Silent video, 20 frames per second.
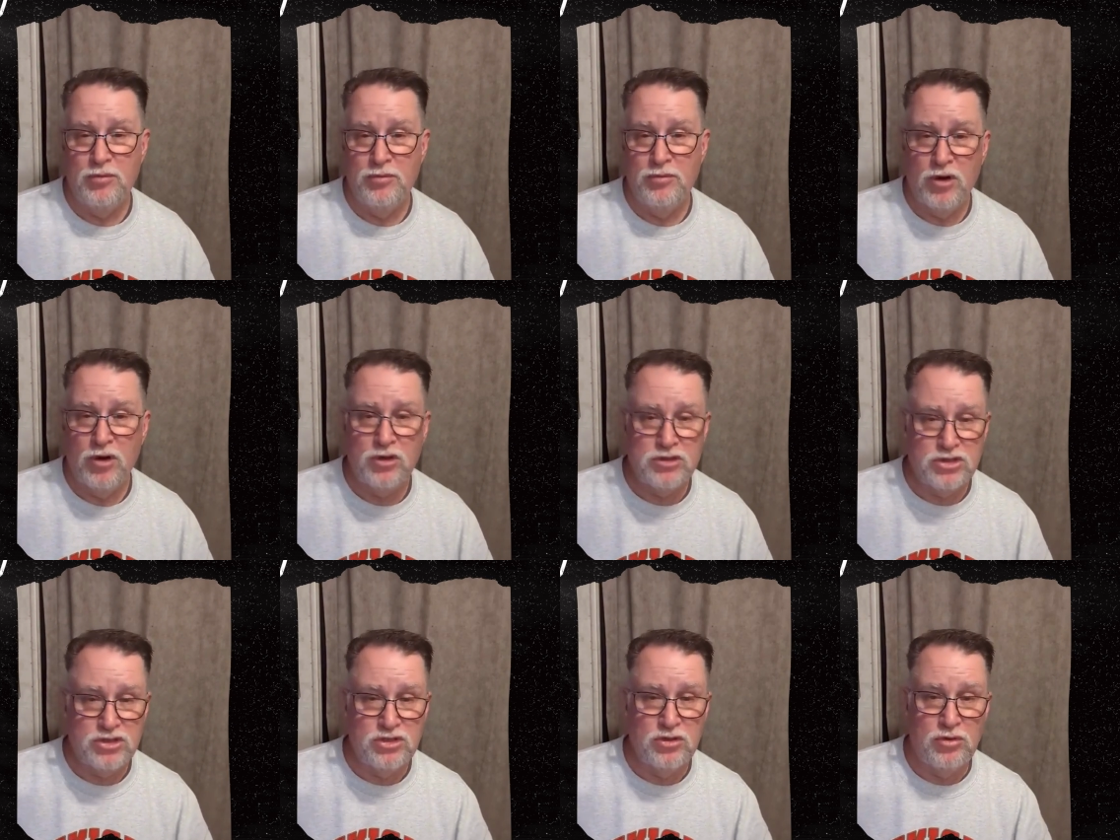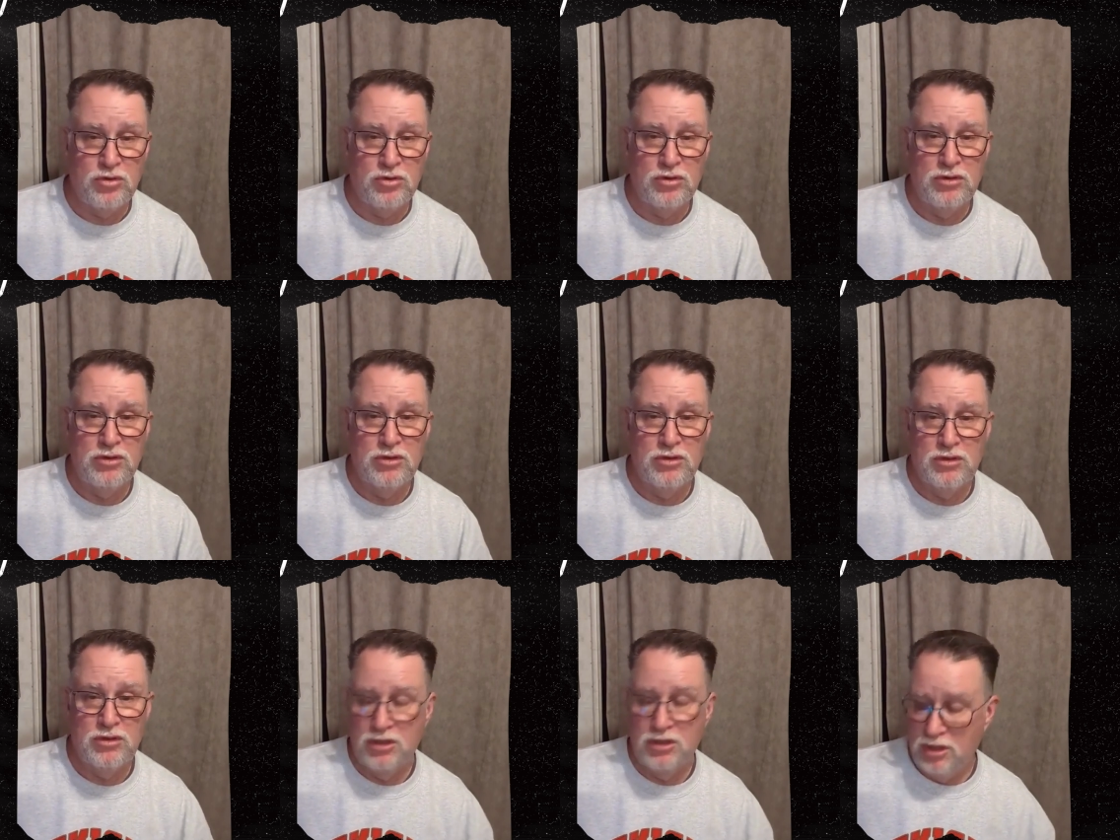personal
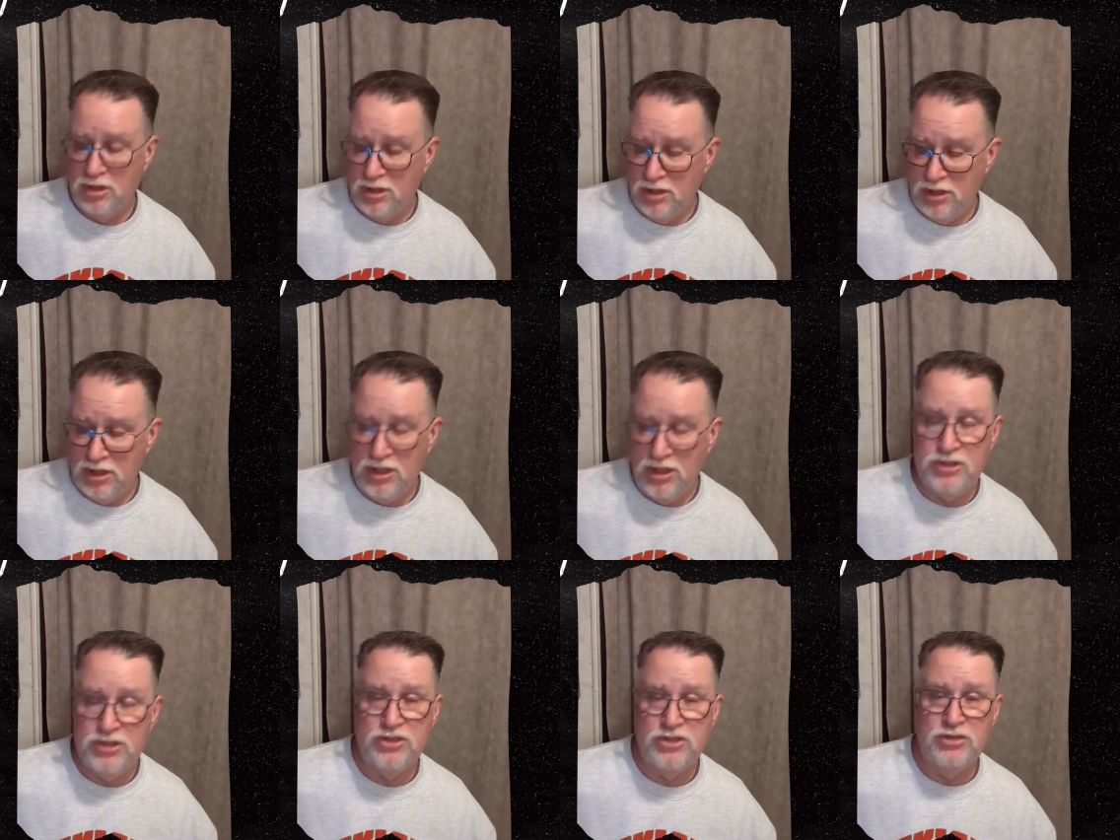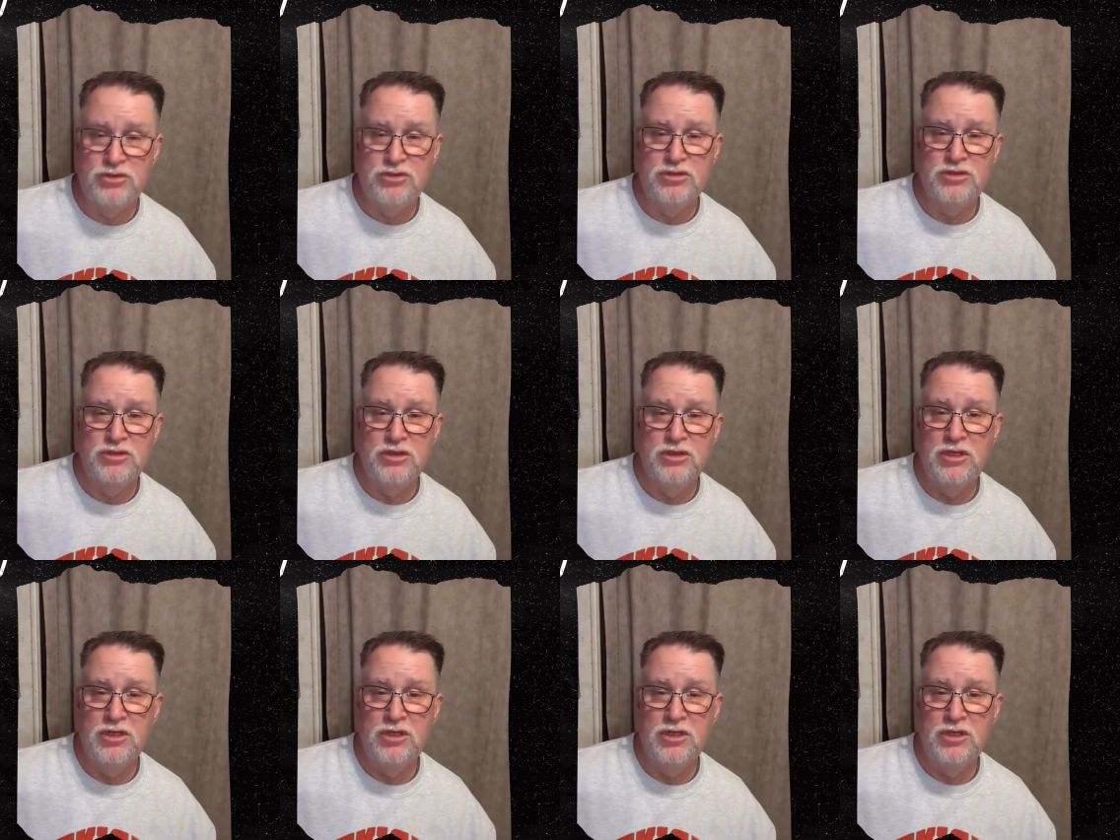issues.